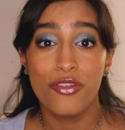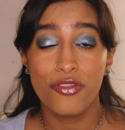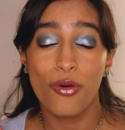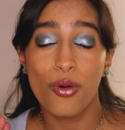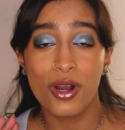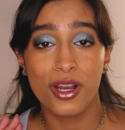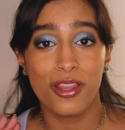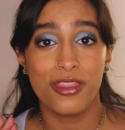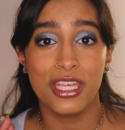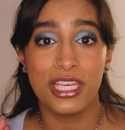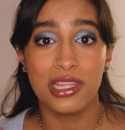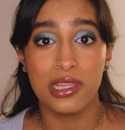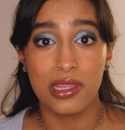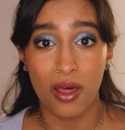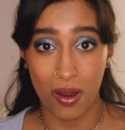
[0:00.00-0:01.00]
for
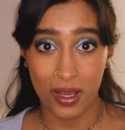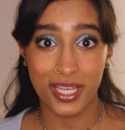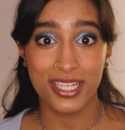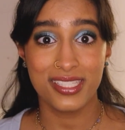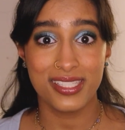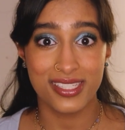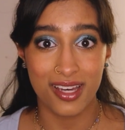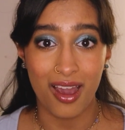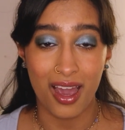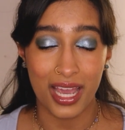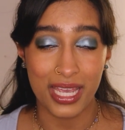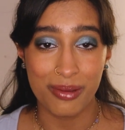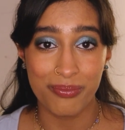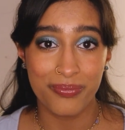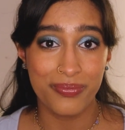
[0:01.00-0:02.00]
the longest
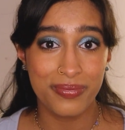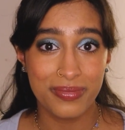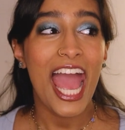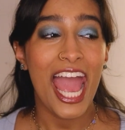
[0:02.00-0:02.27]
time.